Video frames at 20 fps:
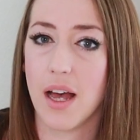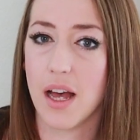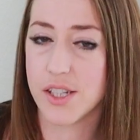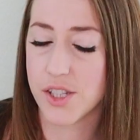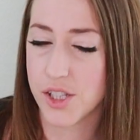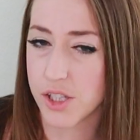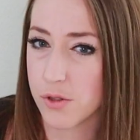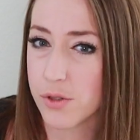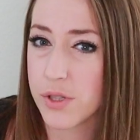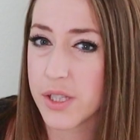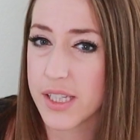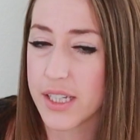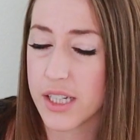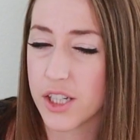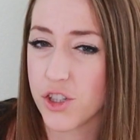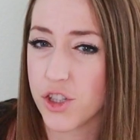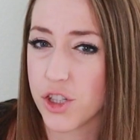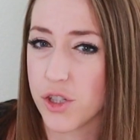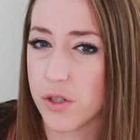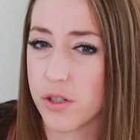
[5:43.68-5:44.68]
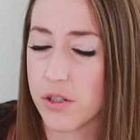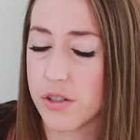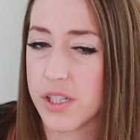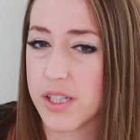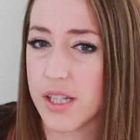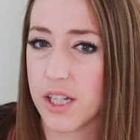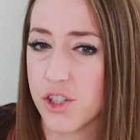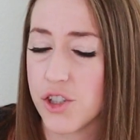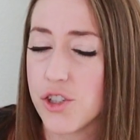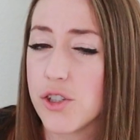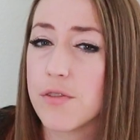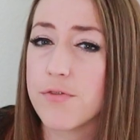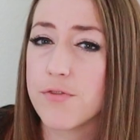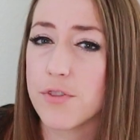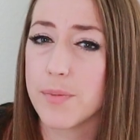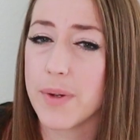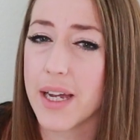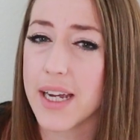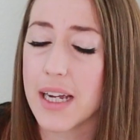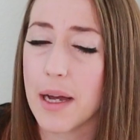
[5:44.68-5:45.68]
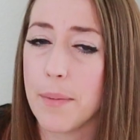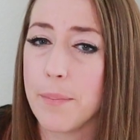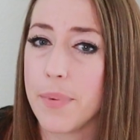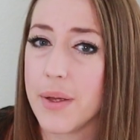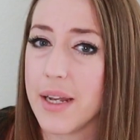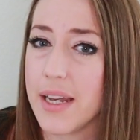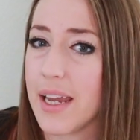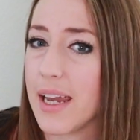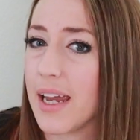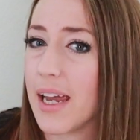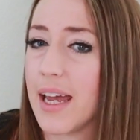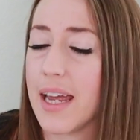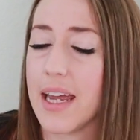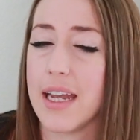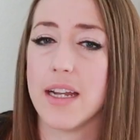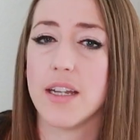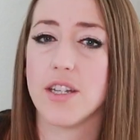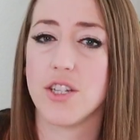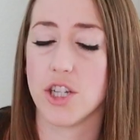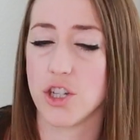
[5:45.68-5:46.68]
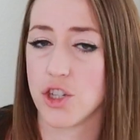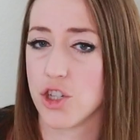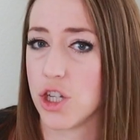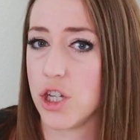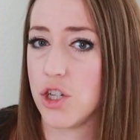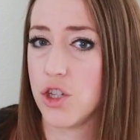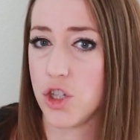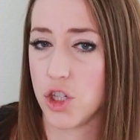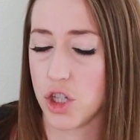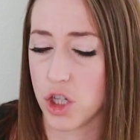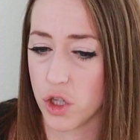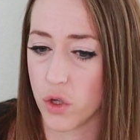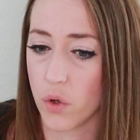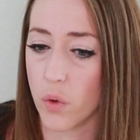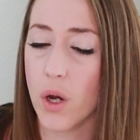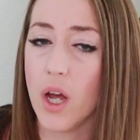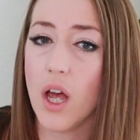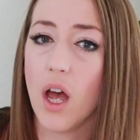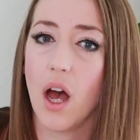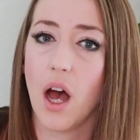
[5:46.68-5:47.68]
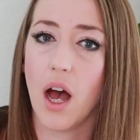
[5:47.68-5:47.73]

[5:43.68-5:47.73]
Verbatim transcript: associate shooters that shoot for my company, in addition to